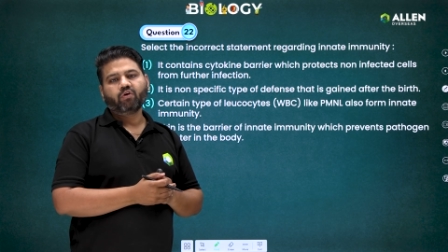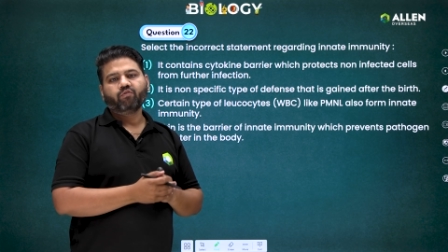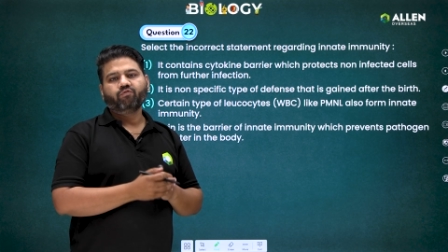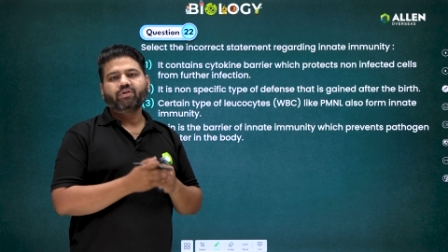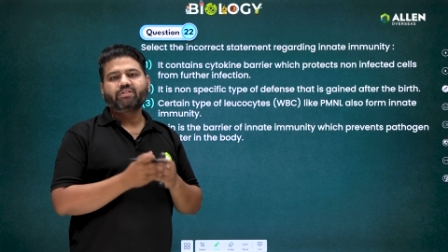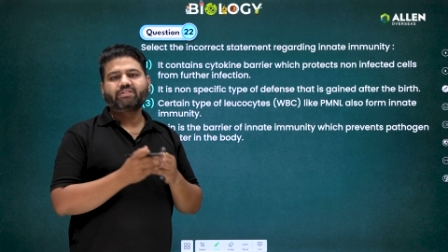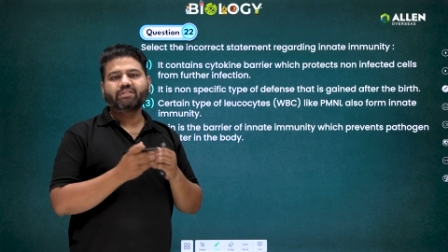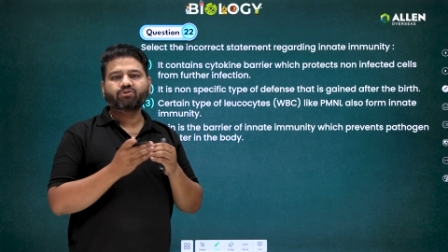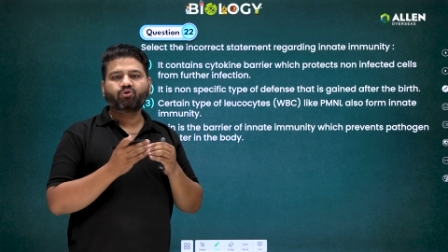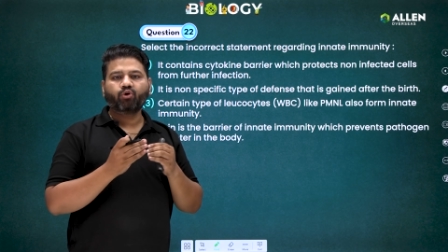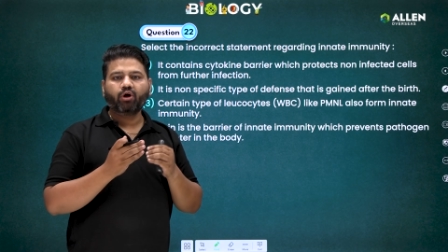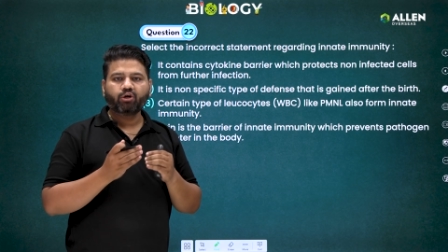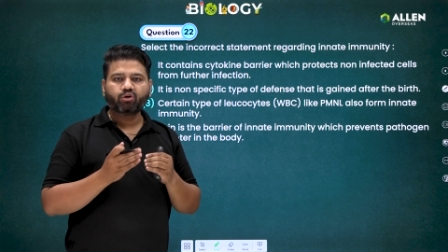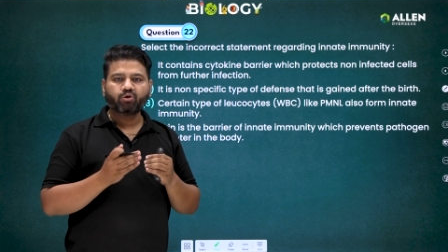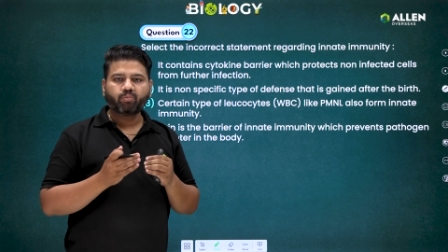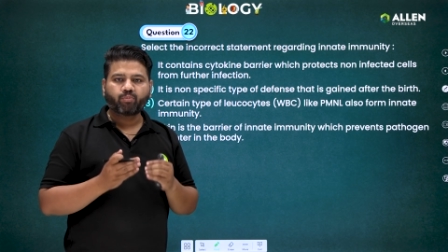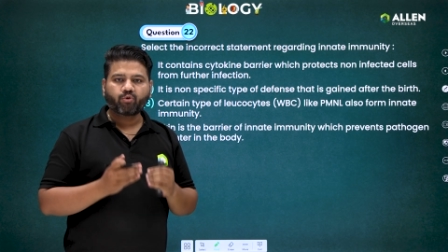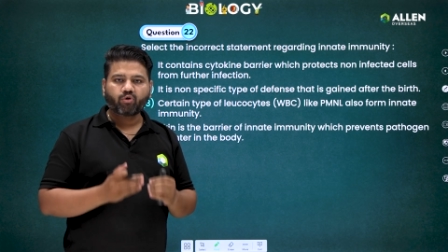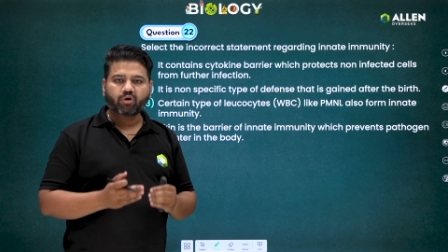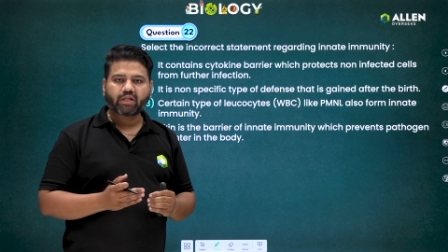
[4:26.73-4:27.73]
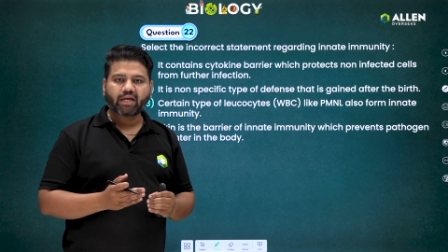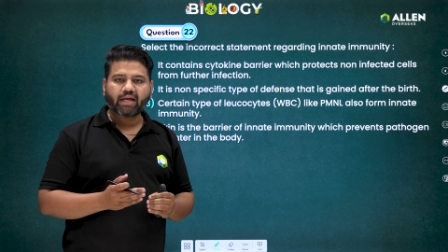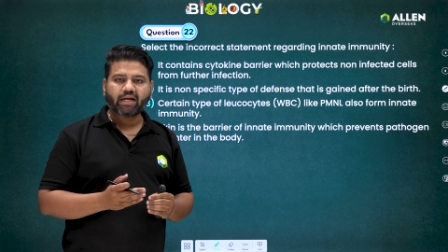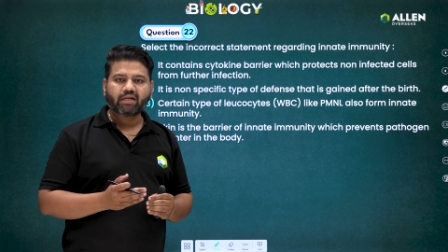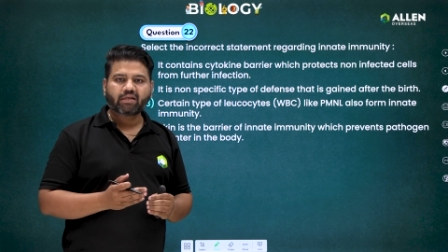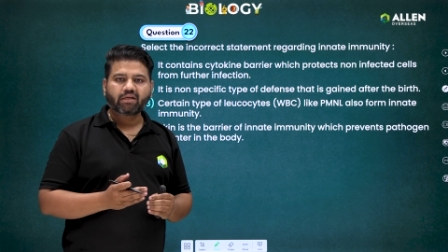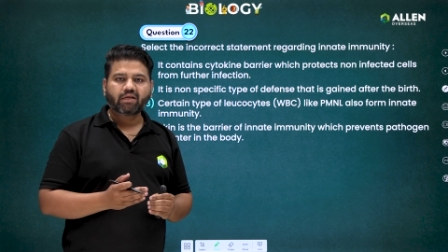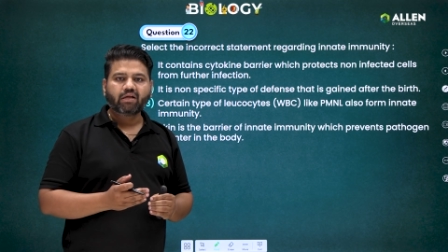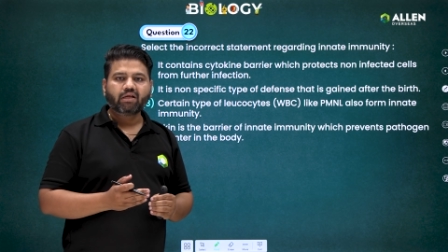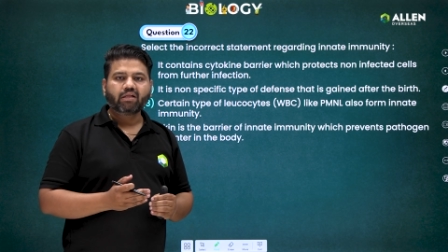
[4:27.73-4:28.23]
which is going to
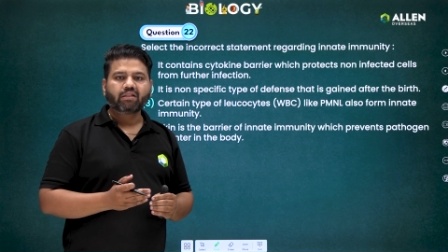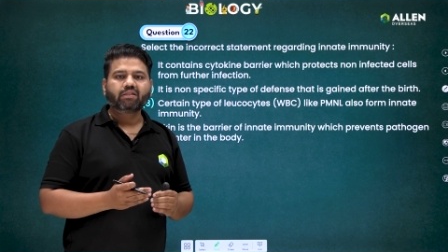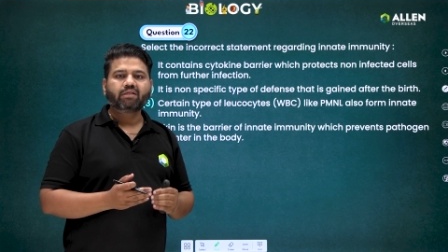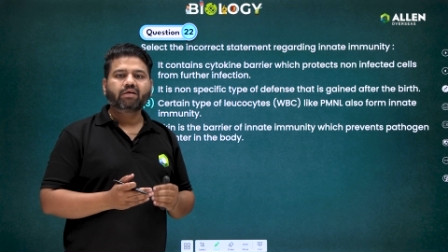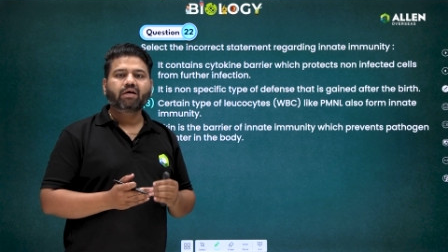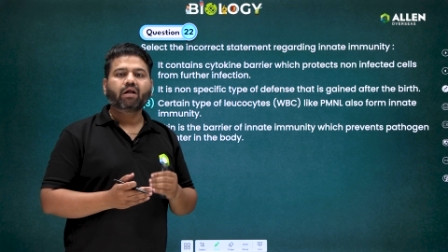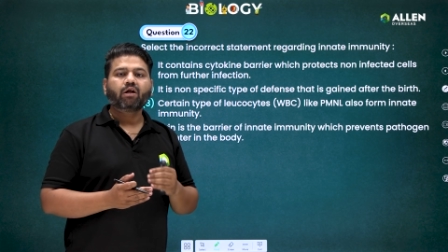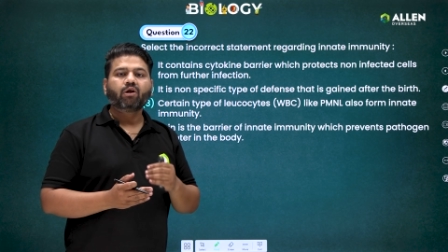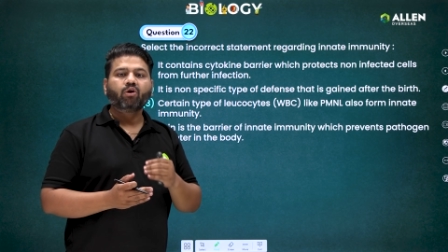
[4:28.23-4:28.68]
protect the